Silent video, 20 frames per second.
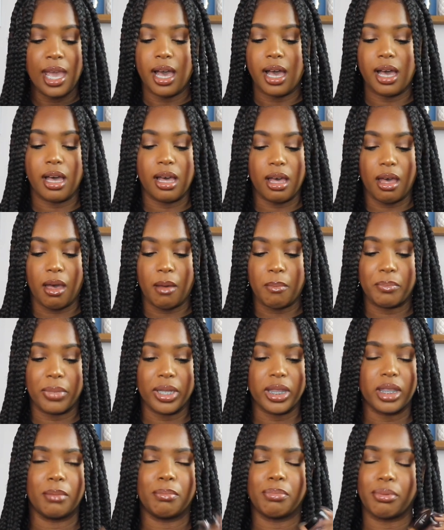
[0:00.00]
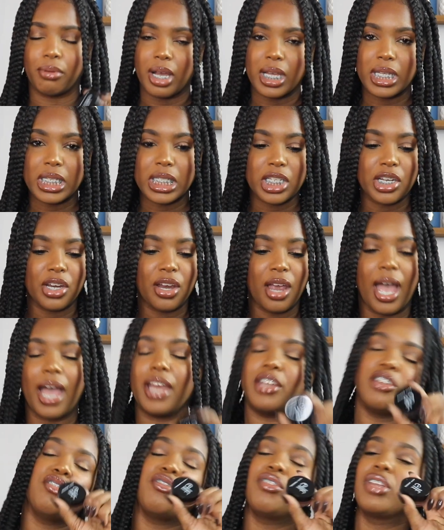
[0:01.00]
Um, but the bronzer, I
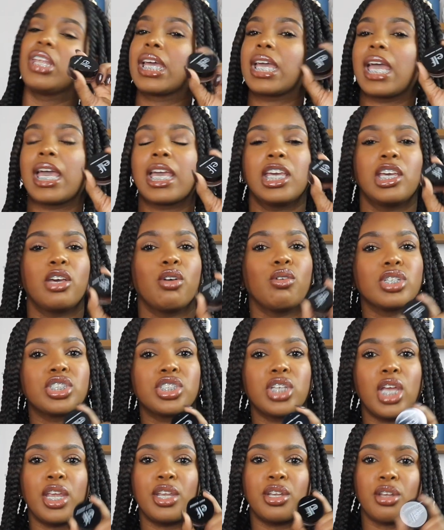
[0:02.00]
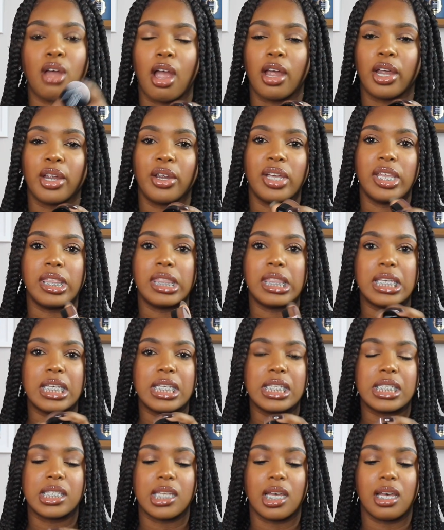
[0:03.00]
do feel like I can go a shade darker in
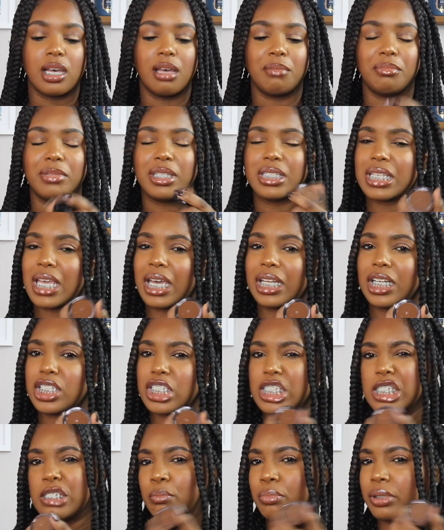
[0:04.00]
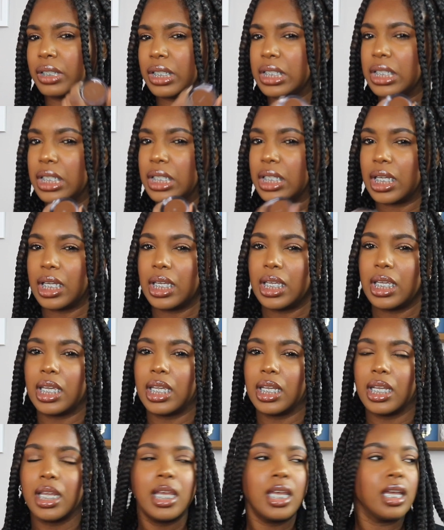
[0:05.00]
this. Um, this kind of just blended
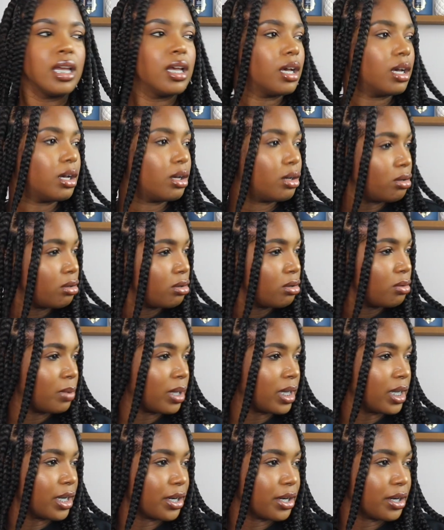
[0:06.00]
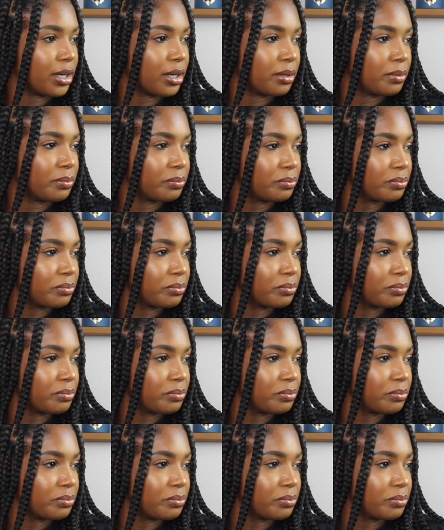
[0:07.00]
in. Oh, weird.